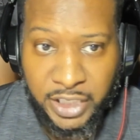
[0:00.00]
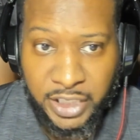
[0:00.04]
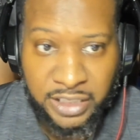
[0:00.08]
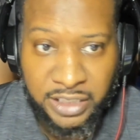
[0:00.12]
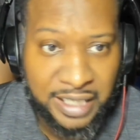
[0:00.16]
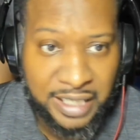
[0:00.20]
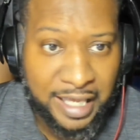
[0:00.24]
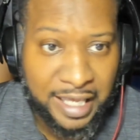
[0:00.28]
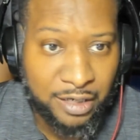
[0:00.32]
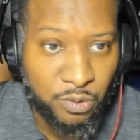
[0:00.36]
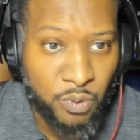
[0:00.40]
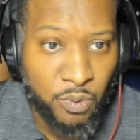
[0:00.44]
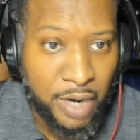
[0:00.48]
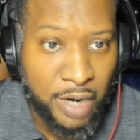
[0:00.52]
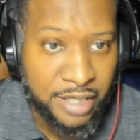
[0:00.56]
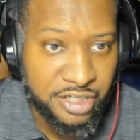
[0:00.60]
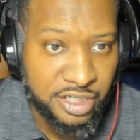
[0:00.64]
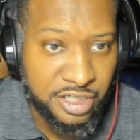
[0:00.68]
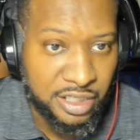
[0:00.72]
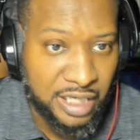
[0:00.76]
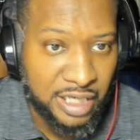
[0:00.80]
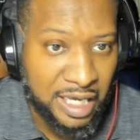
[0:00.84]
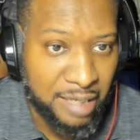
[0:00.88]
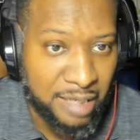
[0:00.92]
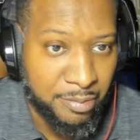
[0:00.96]
It's like
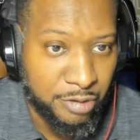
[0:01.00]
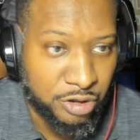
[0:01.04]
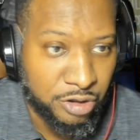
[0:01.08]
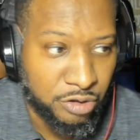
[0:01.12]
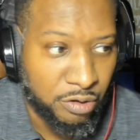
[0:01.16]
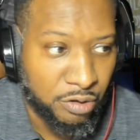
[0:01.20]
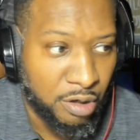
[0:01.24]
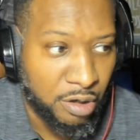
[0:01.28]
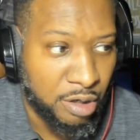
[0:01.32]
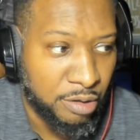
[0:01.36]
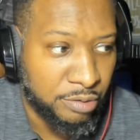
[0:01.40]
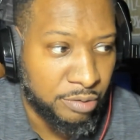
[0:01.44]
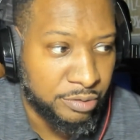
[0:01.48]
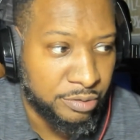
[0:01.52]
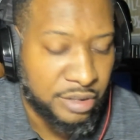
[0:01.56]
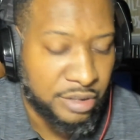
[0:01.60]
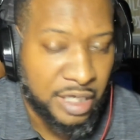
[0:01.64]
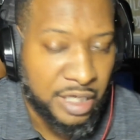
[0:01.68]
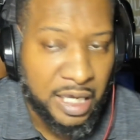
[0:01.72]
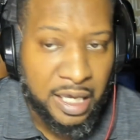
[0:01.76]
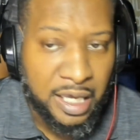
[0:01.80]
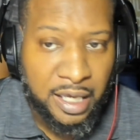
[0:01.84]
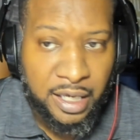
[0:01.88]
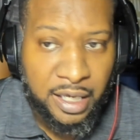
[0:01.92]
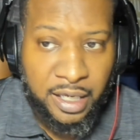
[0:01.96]
watching Game of Thrones.
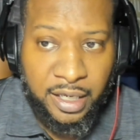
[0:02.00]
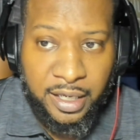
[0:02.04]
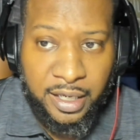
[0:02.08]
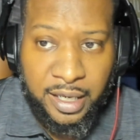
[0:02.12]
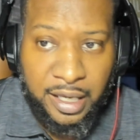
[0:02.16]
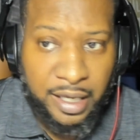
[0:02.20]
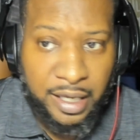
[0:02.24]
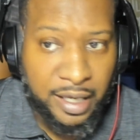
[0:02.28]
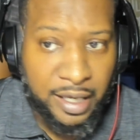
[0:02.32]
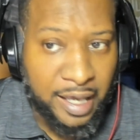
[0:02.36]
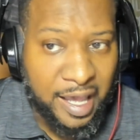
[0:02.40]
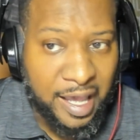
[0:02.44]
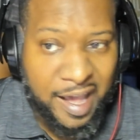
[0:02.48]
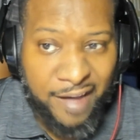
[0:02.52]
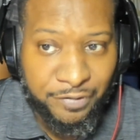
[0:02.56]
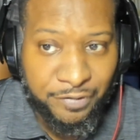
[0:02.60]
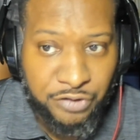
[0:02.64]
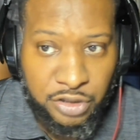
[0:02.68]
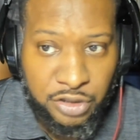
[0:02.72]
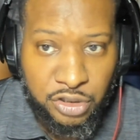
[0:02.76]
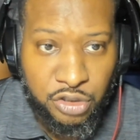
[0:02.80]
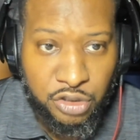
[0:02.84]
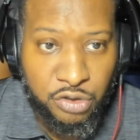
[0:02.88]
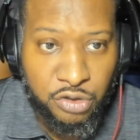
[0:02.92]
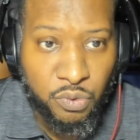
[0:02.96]

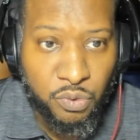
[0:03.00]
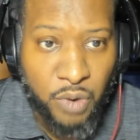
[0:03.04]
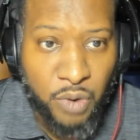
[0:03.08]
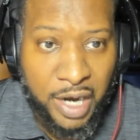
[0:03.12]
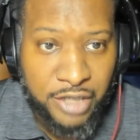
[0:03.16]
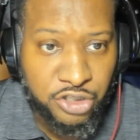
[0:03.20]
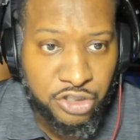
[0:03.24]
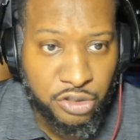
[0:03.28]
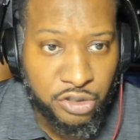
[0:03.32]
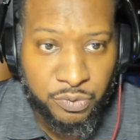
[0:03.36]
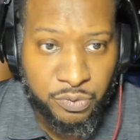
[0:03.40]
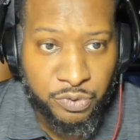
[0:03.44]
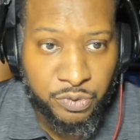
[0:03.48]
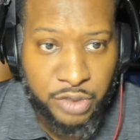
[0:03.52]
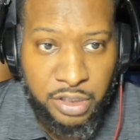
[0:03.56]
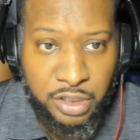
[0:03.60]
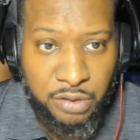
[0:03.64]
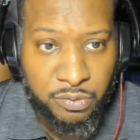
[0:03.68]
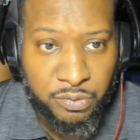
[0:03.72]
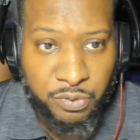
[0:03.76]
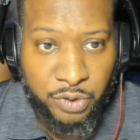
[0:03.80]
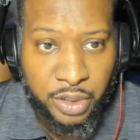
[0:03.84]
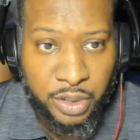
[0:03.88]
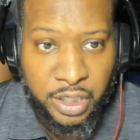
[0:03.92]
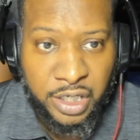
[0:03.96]
After you watch a
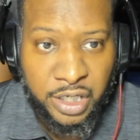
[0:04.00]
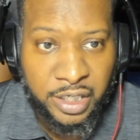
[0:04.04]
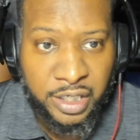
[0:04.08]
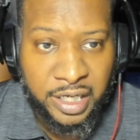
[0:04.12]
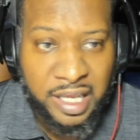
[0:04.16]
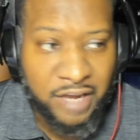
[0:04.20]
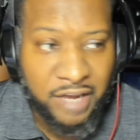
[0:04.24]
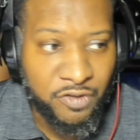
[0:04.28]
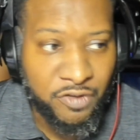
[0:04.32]
rerun,